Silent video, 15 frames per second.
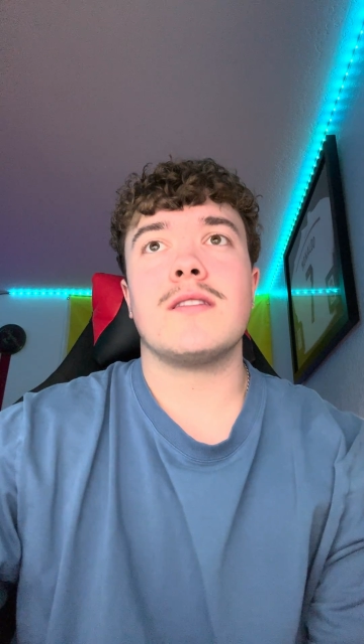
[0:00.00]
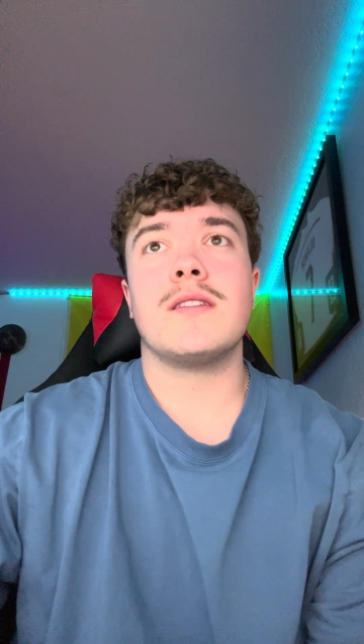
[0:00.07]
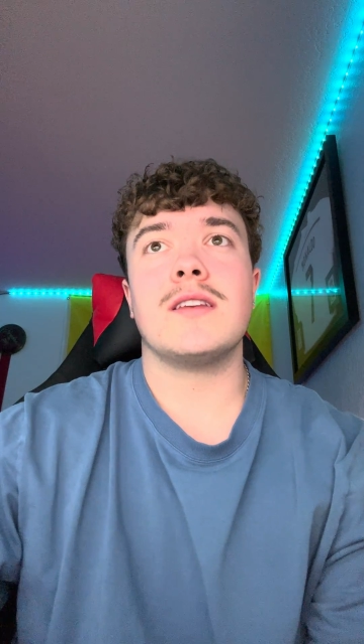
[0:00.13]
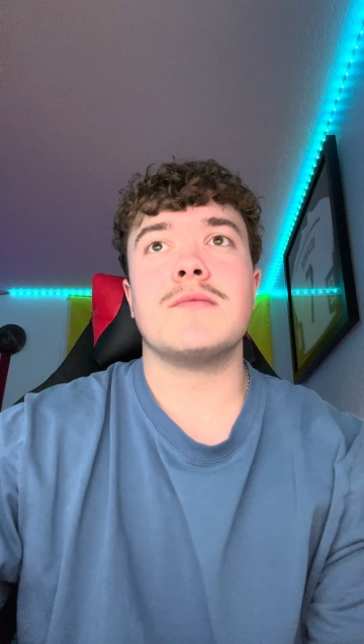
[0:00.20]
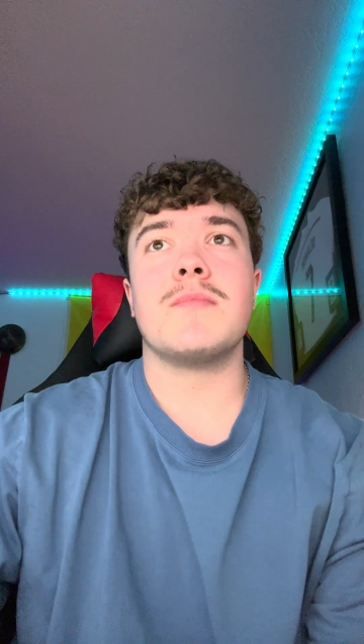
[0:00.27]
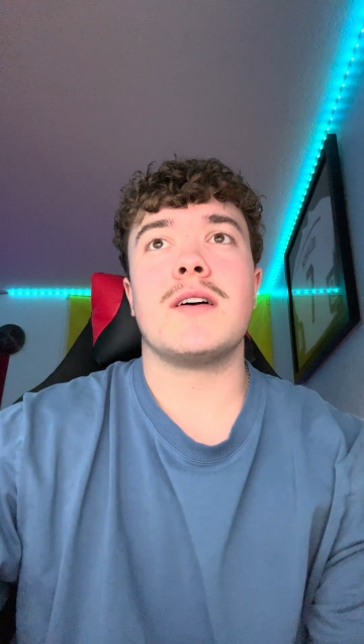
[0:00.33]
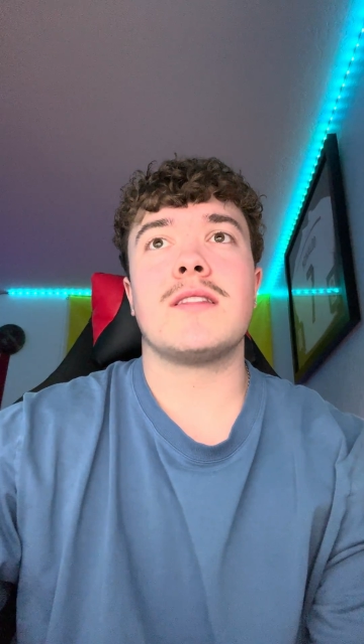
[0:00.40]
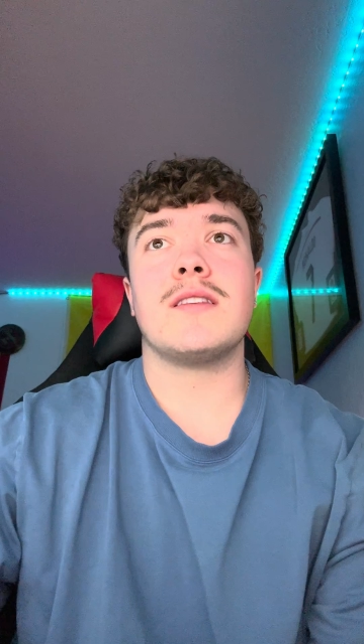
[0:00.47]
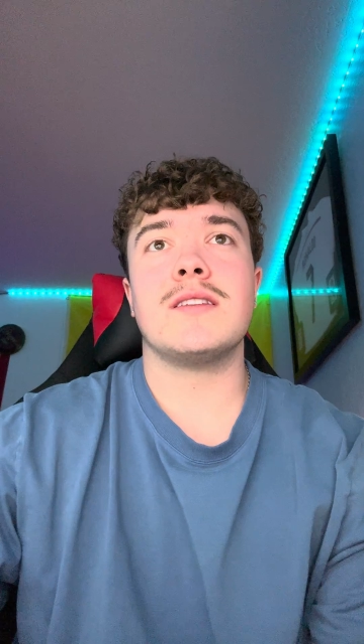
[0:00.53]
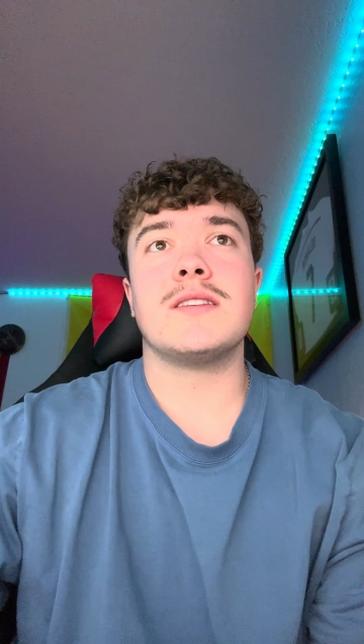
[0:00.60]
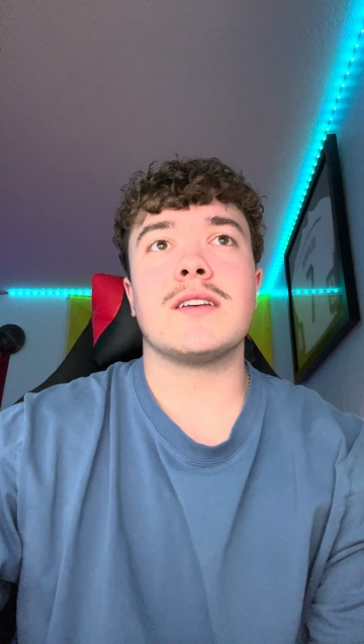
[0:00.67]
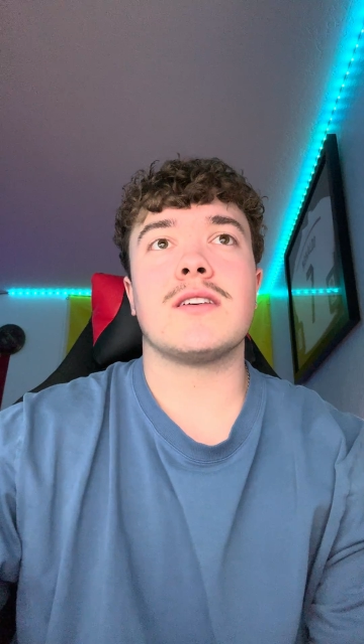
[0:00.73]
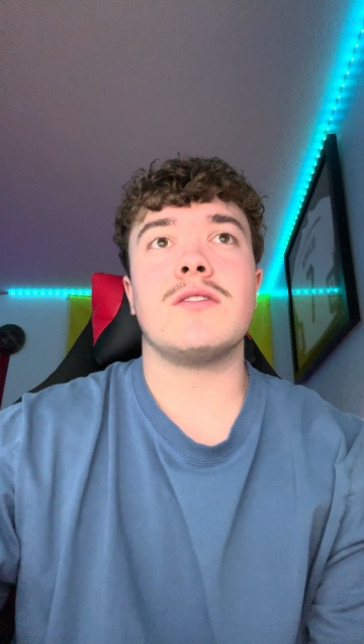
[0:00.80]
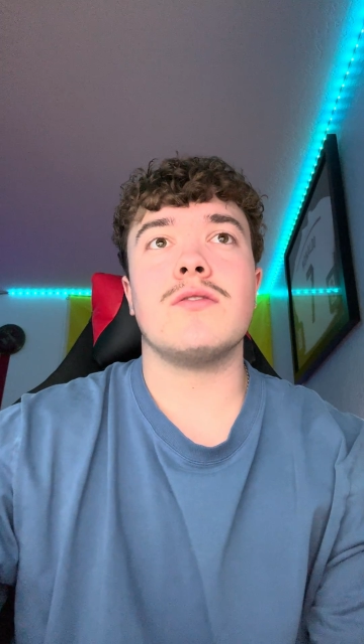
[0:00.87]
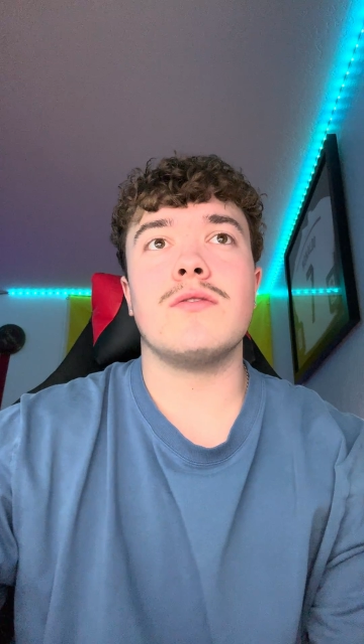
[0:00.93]
These methods
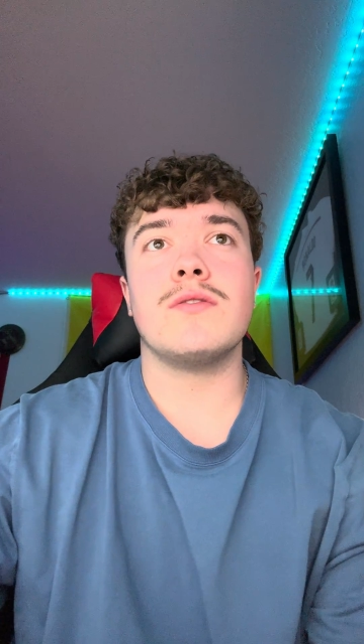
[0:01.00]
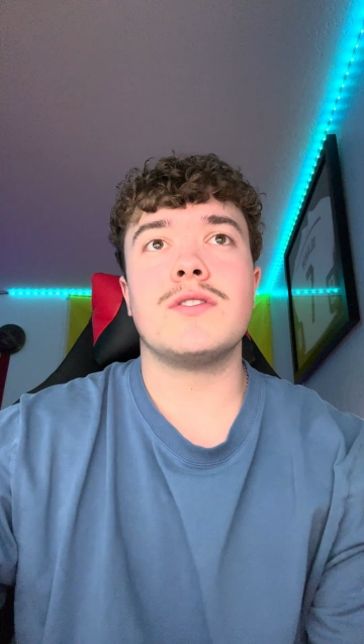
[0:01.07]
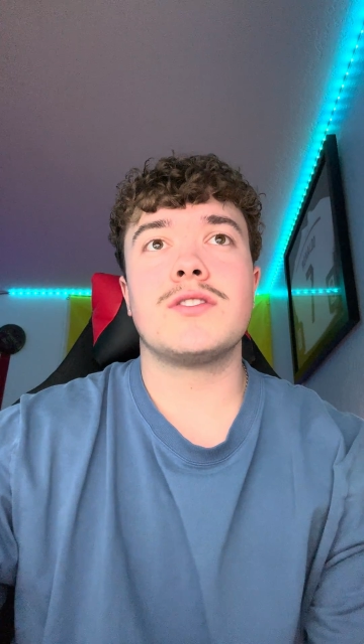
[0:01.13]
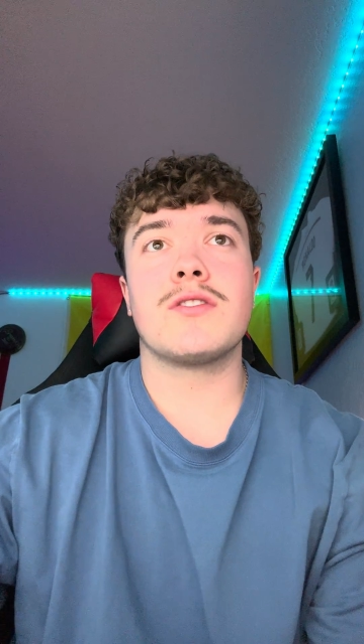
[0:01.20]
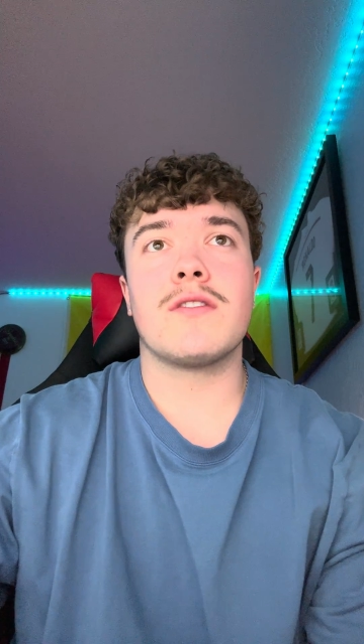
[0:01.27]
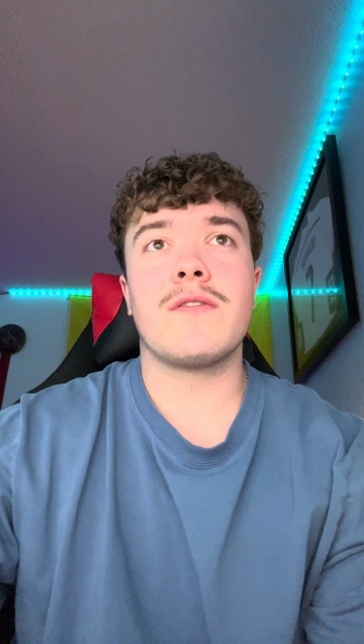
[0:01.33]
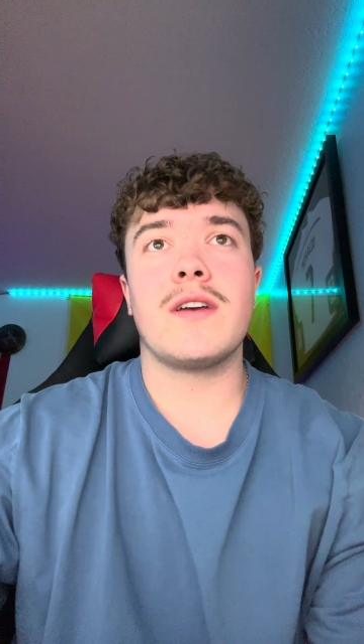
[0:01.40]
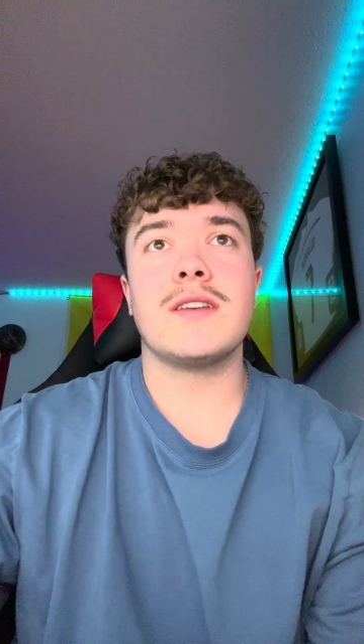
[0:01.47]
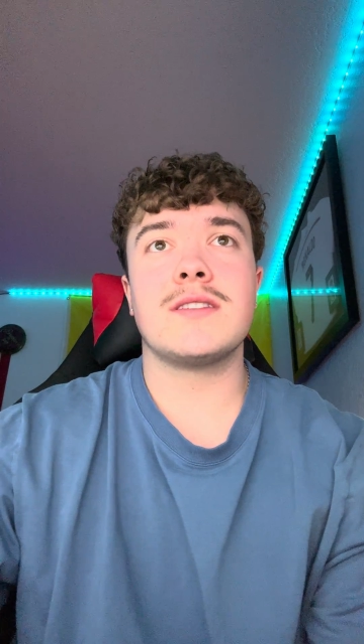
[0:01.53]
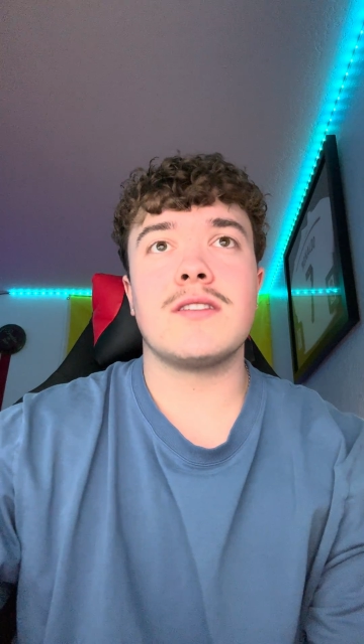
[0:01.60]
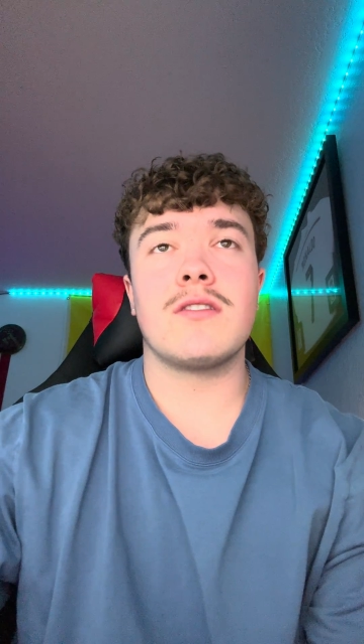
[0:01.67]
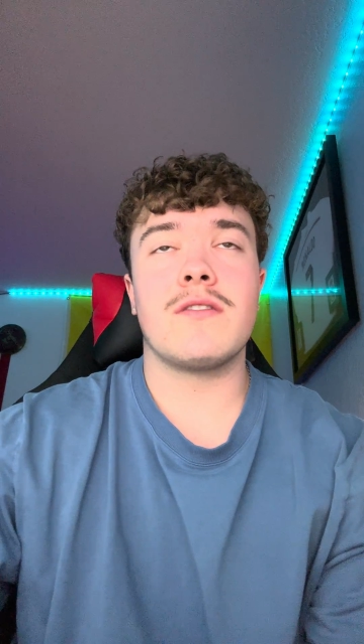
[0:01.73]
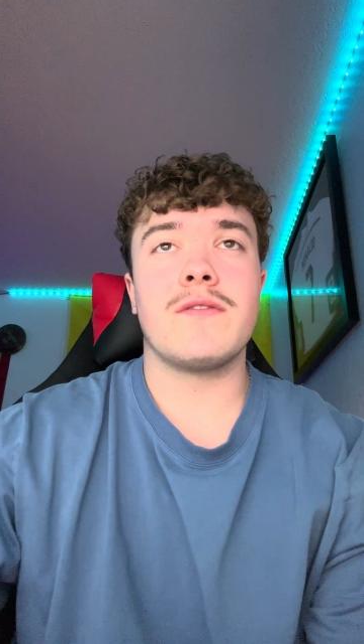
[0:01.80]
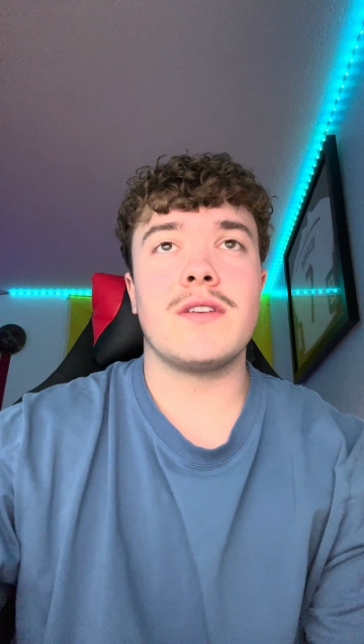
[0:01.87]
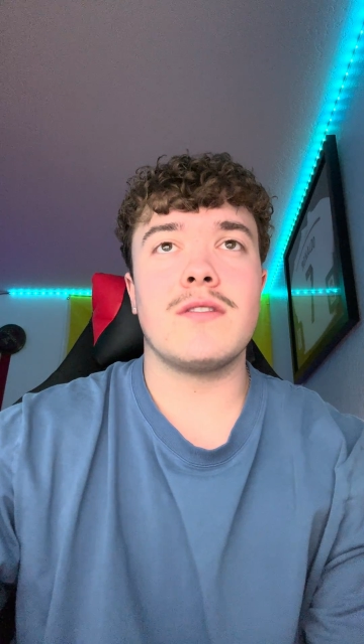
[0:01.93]
include surveys,
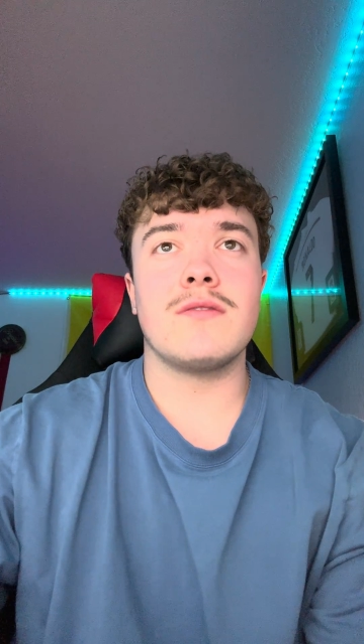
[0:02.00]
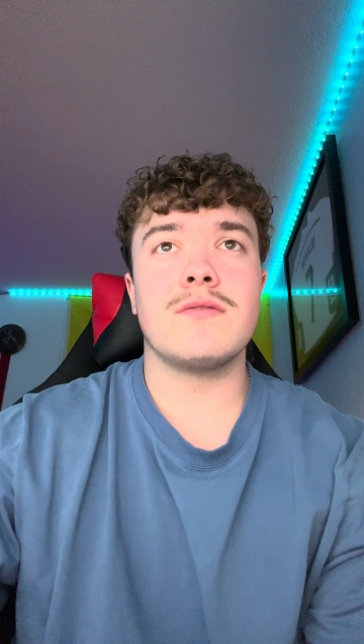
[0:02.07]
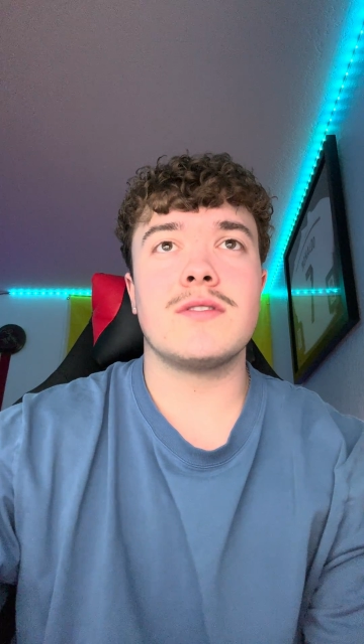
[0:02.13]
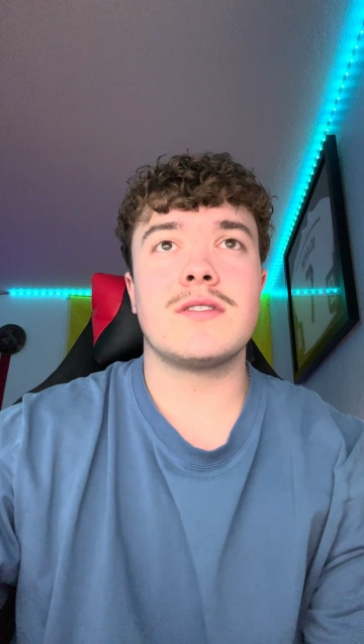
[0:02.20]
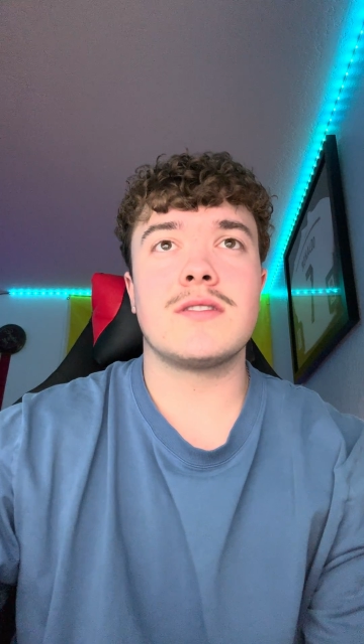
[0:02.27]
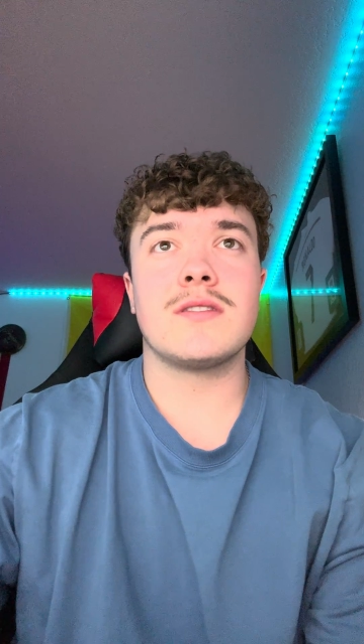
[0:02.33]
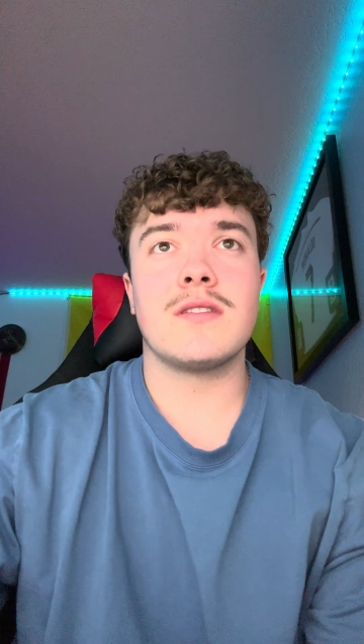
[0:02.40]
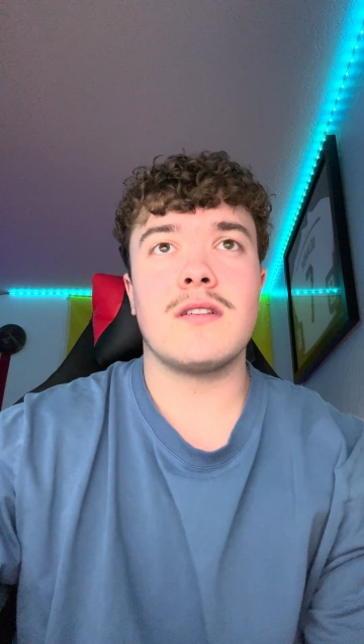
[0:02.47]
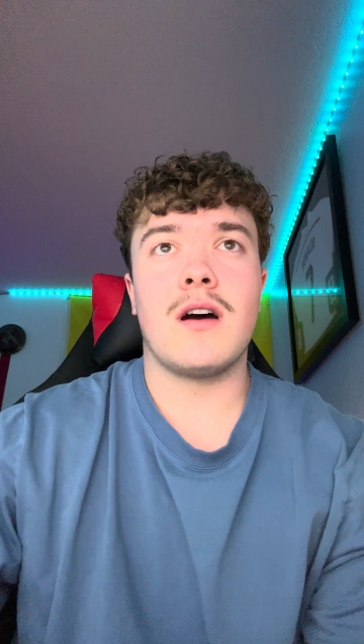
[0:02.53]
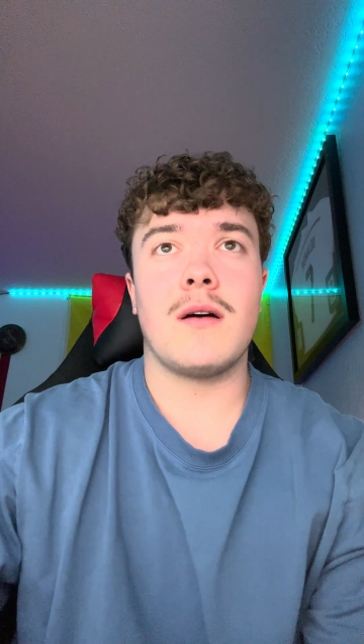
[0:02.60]
interviews,